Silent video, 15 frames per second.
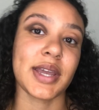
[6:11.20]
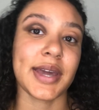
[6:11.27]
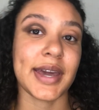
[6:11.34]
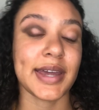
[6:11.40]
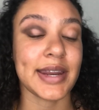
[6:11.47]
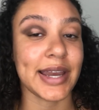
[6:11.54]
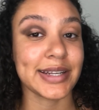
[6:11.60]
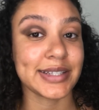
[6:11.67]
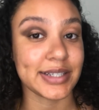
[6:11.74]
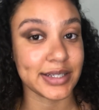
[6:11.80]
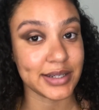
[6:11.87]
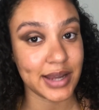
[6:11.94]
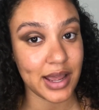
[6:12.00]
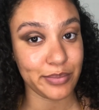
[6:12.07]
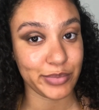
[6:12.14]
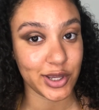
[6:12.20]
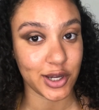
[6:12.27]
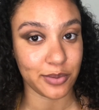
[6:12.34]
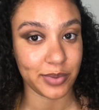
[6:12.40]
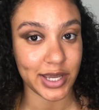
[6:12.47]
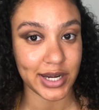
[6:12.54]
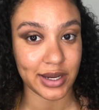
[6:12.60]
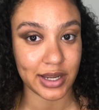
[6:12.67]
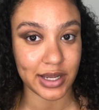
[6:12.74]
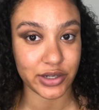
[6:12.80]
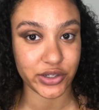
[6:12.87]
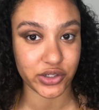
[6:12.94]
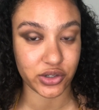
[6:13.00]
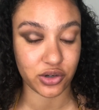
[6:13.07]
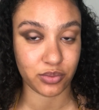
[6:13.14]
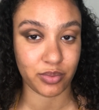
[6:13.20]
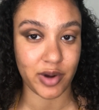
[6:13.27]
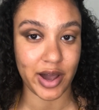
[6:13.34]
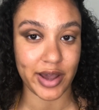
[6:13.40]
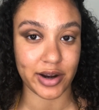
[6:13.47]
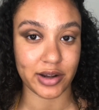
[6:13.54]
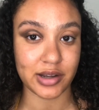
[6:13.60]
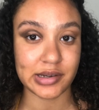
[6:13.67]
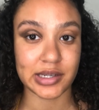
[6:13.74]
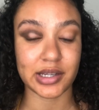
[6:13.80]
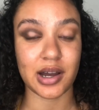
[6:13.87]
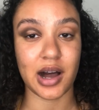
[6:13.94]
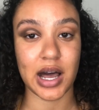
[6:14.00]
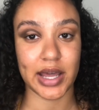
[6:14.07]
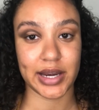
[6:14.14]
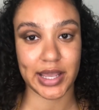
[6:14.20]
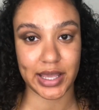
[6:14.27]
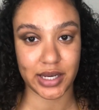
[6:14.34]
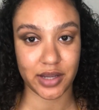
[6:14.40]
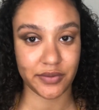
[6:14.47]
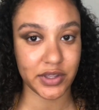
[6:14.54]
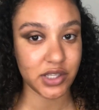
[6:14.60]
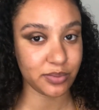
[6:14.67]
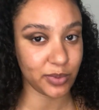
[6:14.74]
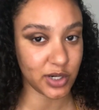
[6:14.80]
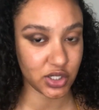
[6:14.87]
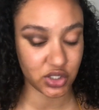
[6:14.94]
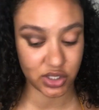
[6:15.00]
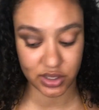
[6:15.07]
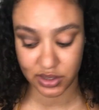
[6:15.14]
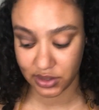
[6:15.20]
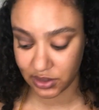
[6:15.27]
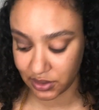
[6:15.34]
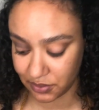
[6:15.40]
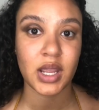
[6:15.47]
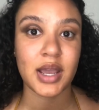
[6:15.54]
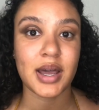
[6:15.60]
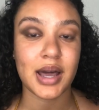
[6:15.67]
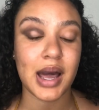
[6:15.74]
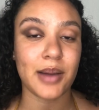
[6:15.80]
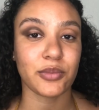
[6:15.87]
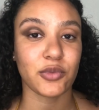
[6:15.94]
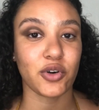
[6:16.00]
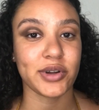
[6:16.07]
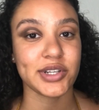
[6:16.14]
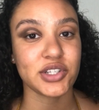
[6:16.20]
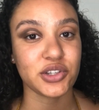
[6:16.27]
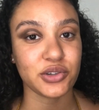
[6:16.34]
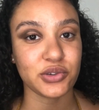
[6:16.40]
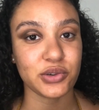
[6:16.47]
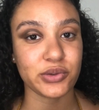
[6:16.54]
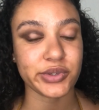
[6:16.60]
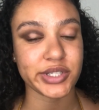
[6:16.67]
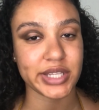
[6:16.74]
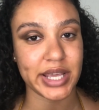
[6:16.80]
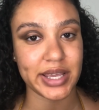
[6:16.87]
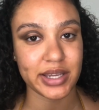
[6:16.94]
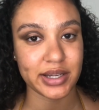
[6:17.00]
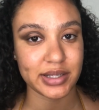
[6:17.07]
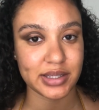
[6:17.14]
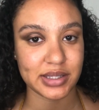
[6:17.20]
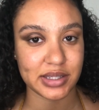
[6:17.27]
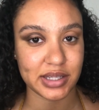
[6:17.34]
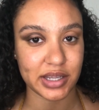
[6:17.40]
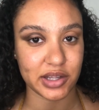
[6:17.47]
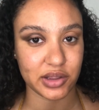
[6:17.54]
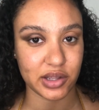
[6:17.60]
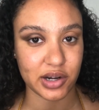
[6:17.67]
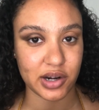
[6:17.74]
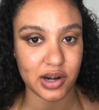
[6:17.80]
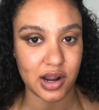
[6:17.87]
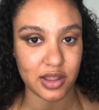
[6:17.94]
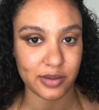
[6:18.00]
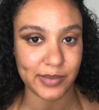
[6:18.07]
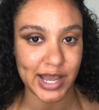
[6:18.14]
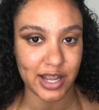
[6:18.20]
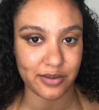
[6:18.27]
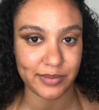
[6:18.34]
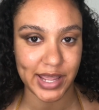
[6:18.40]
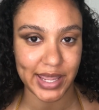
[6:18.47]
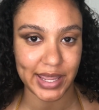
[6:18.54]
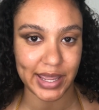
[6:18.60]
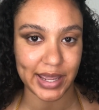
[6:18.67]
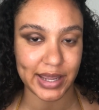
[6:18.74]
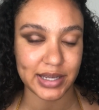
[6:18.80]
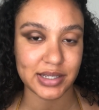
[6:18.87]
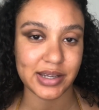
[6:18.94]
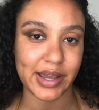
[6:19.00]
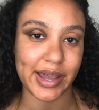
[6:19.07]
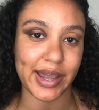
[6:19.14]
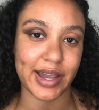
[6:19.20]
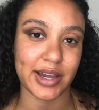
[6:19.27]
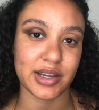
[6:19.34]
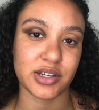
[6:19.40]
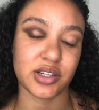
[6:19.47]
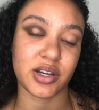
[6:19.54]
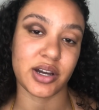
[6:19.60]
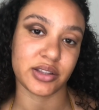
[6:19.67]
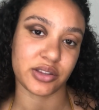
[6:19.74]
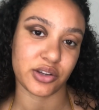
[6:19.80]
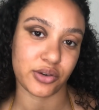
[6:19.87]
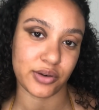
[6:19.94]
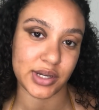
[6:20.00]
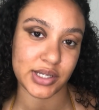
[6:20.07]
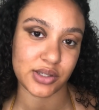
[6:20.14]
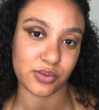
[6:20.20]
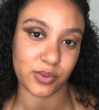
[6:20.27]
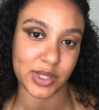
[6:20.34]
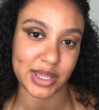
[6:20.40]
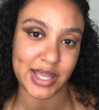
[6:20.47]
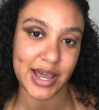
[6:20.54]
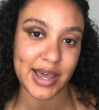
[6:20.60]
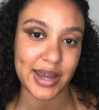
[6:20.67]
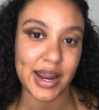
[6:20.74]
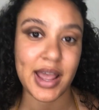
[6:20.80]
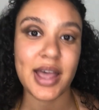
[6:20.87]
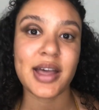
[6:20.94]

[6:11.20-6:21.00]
And I did not pick up any additional product on any of these brushes. I'm going to take concealer on the back of my hand and cut the crease with that.